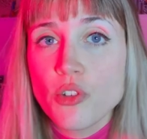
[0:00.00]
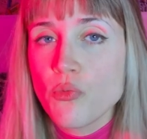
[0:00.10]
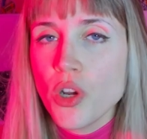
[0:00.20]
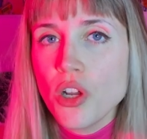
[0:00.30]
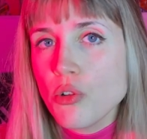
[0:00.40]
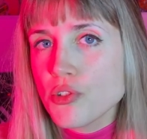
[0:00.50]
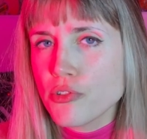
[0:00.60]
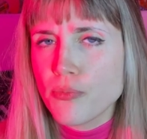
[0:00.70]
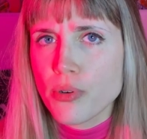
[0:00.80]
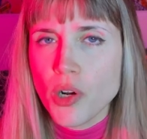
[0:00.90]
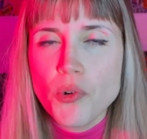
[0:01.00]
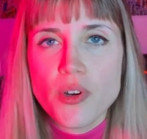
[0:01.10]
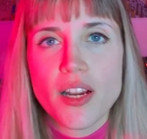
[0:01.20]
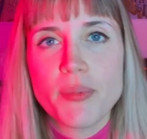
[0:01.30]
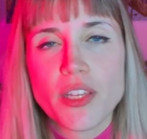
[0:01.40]
the world of
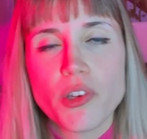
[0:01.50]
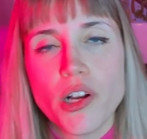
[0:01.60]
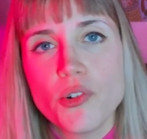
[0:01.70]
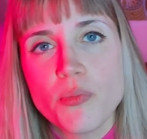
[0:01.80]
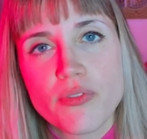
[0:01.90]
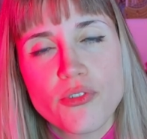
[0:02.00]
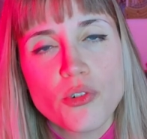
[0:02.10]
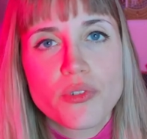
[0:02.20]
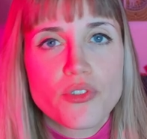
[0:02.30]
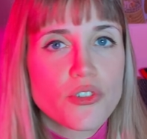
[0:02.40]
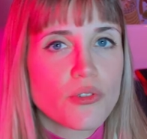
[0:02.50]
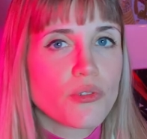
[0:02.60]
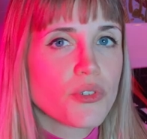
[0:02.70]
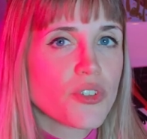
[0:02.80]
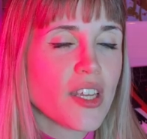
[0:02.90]
programming your own performance
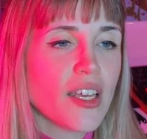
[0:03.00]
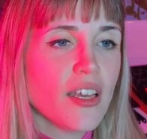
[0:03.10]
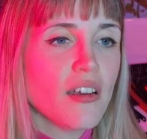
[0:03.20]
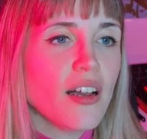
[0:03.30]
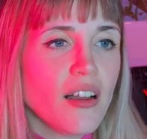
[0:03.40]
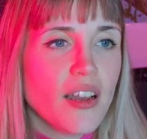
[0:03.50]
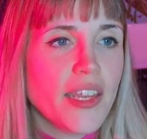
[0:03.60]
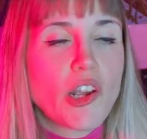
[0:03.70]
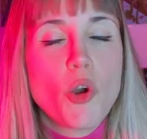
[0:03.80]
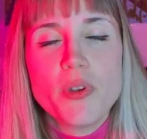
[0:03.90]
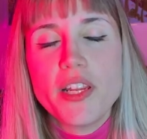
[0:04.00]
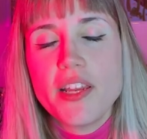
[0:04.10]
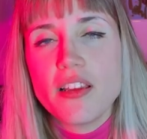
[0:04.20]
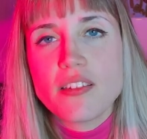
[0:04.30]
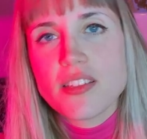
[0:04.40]
tools. Uh, and I
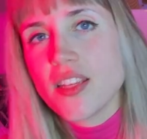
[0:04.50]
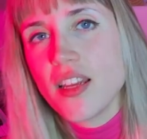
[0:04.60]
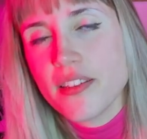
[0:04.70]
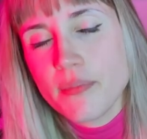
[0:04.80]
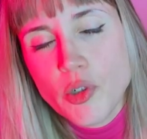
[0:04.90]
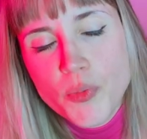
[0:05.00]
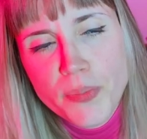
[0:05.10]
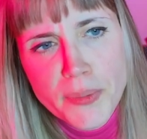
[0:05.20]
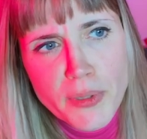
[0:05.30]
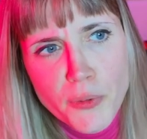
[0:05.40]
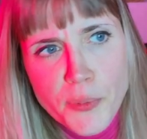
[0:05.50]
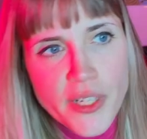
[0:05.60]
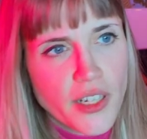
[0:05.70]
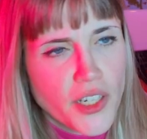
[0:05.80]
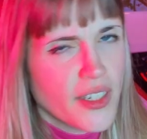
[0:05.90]
completely understand that most people would be
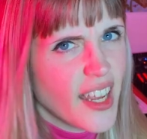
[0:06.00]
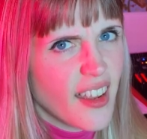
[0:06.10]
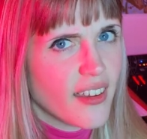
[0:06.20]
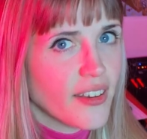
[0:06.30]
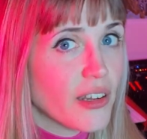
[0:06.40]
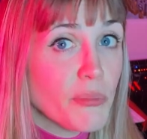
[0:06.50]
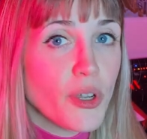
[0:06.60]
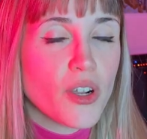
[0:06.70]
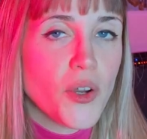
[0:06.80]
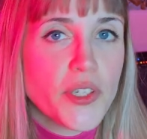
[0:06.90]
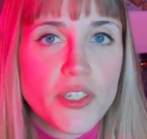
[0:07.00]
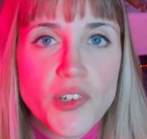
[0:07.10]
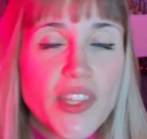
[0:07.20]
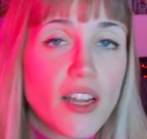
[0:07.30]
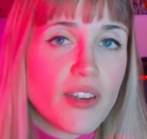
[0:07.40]
like, nah, no, I'm not going
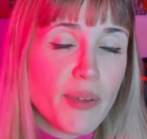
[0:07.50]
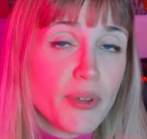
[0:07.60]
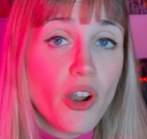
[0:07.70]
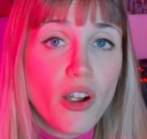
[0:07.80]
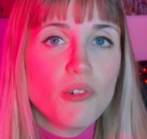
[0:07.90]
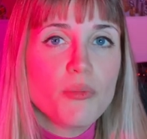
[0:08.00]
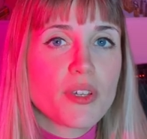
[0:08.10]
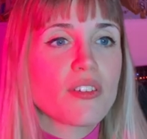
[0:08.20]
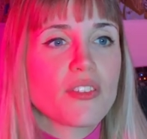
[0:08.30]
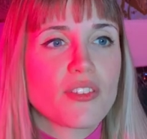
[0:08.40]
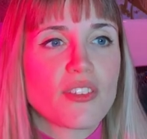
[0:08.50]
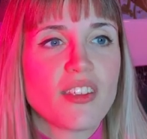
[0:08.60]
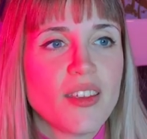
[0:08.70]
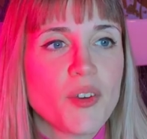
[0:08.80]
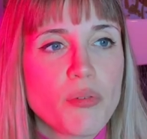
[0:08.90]
down that rabbit hole because
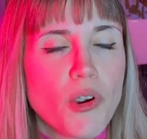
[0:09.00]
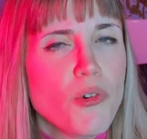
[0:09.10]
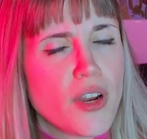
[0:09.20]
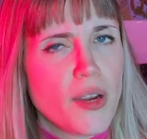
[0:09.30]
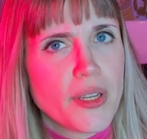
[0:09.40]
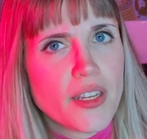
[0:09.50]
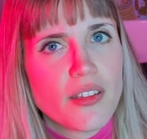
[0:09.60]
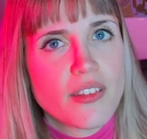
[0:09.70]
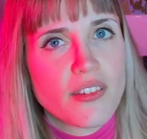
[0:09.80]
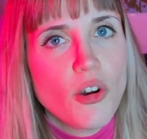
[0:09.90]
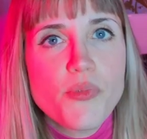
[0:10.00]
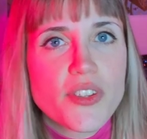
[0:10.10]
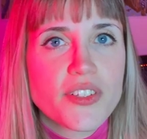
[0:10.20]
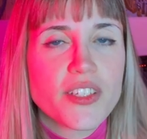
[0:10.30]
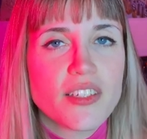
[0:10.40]
programming is
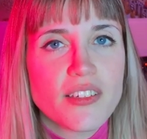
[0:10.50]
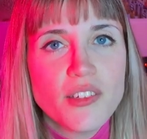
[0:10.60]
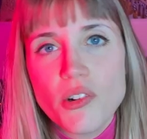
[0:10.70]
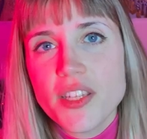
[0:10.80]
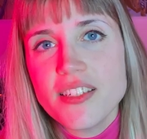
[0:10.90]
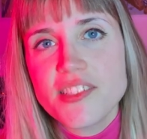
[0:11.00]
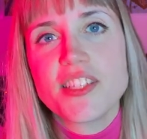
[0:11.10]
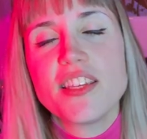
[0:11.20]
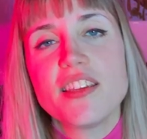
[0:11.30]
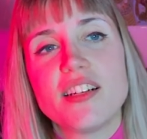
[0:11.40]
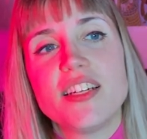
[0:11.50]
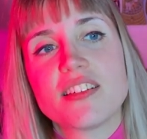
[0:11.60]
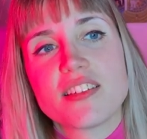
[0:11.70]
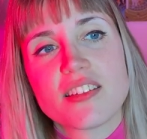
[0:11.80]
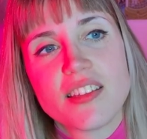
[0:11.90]
obviously not easy.
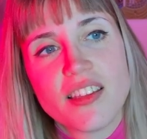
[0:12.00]
And,